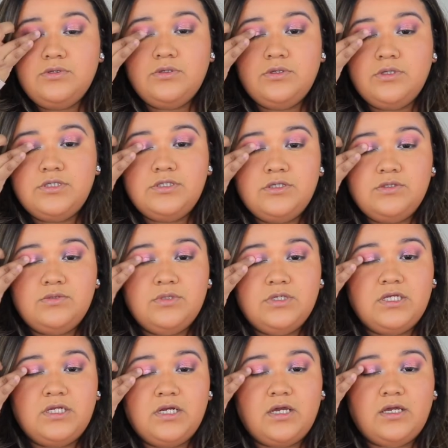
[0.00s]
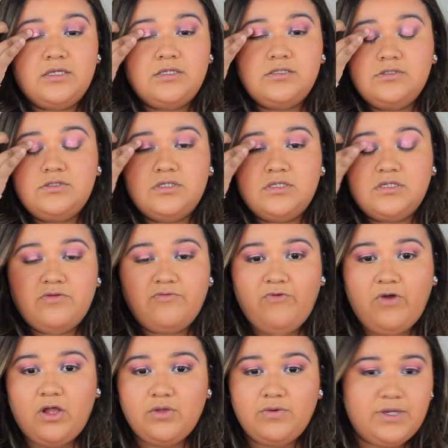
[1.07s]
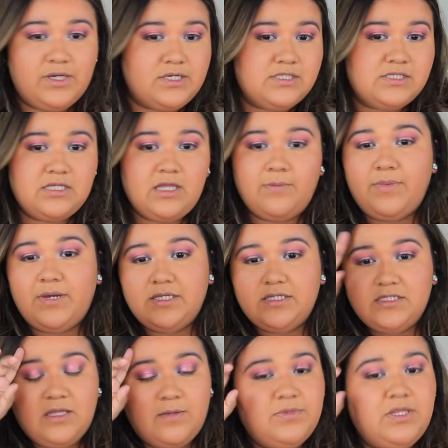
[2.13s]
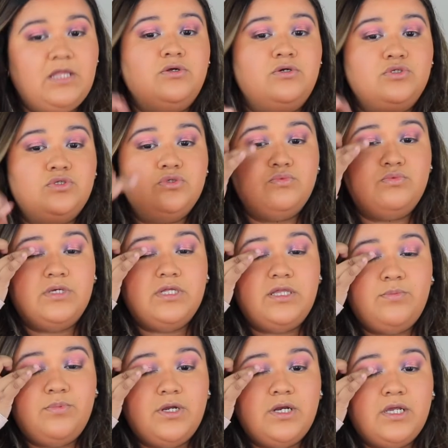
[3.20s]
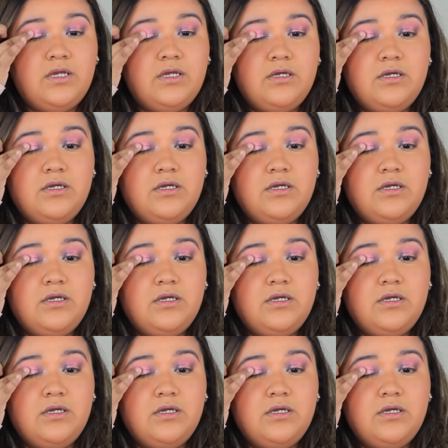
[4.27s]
So this is really nice, just following this step by step. That looks really pretty.